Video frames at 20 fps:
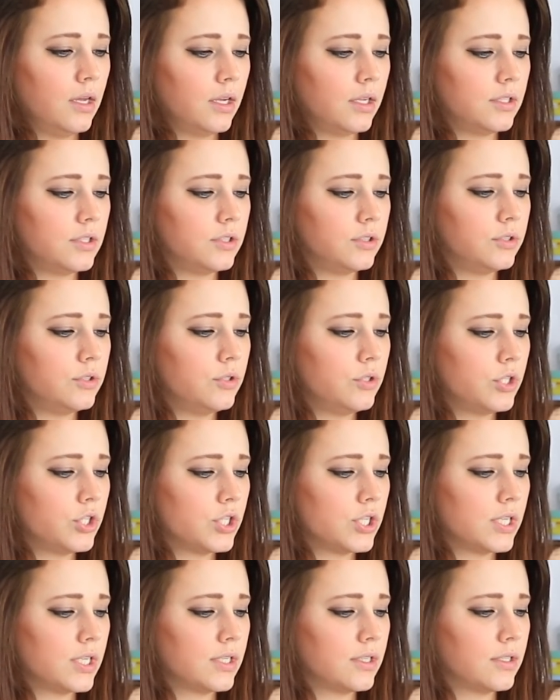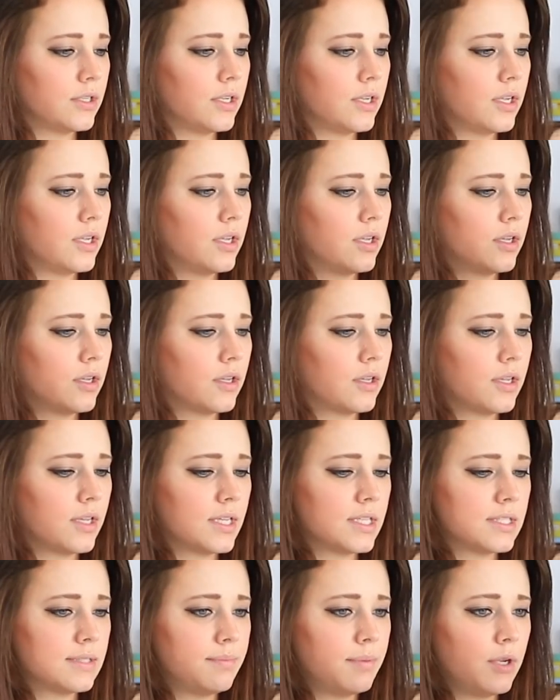a dilution
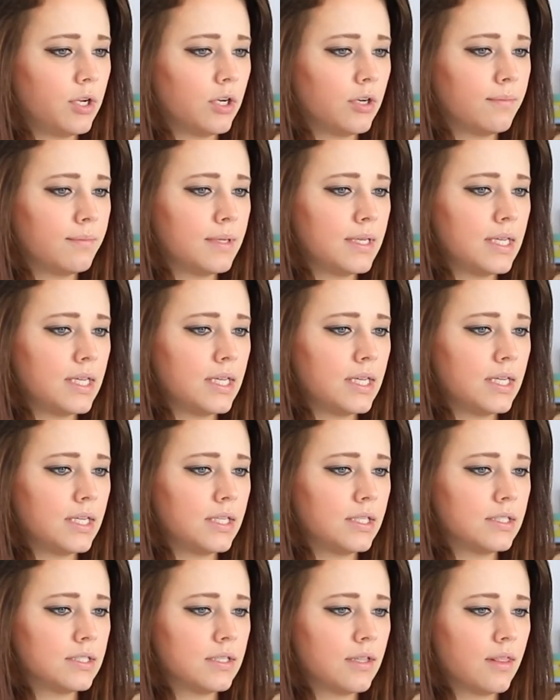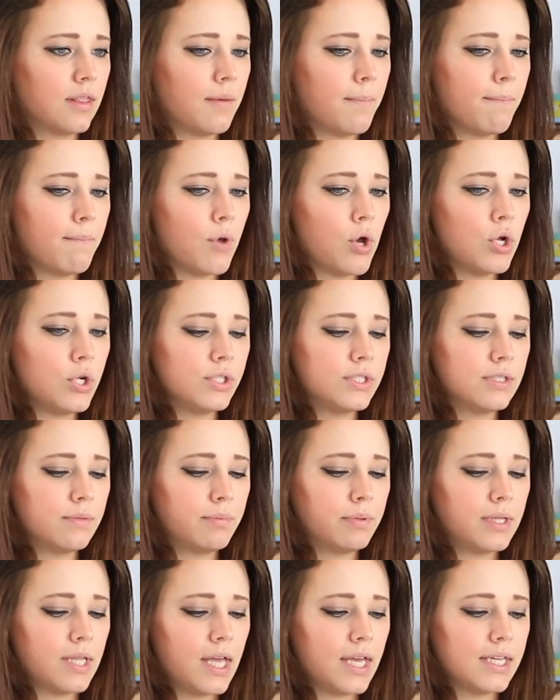experiment, the
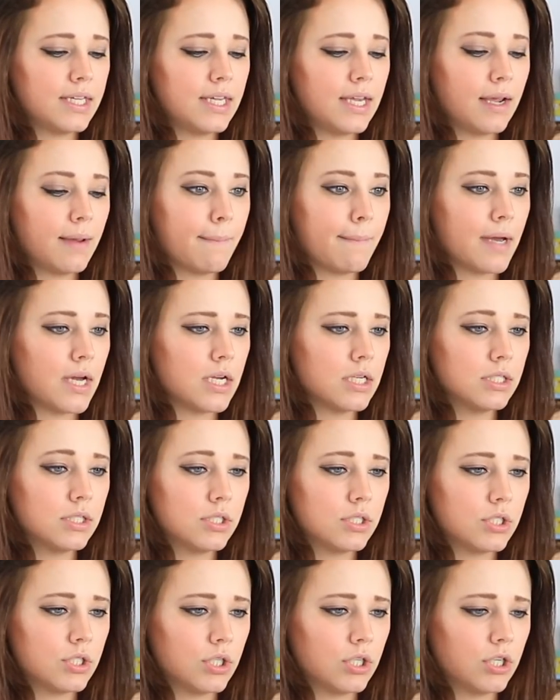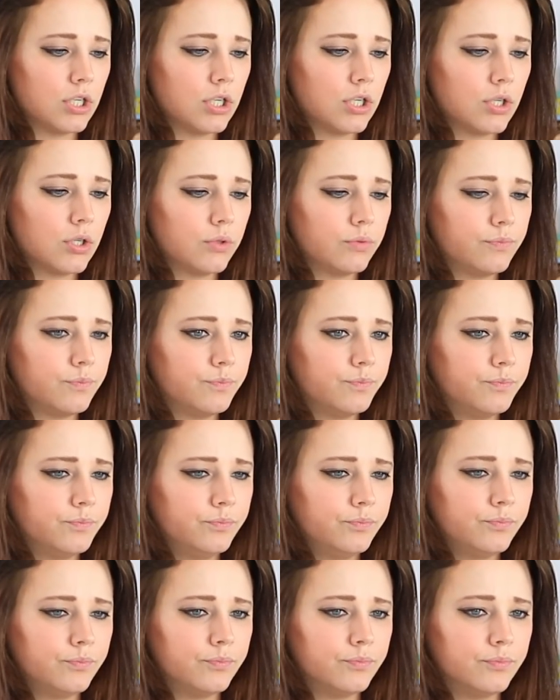multiplying monster.
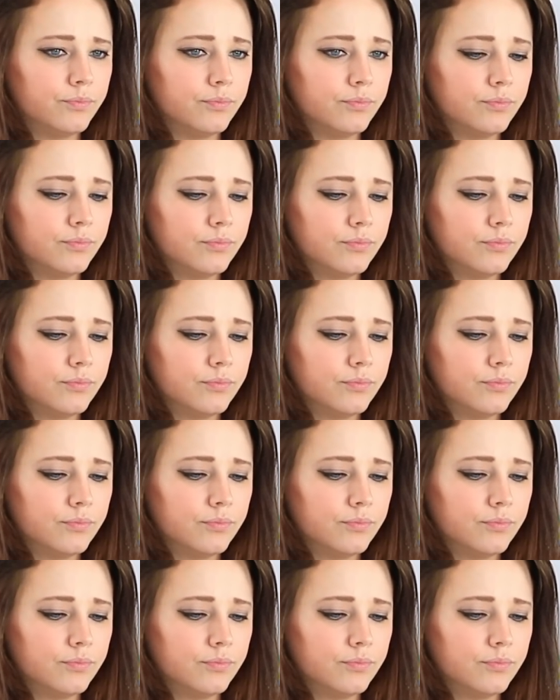Hmm.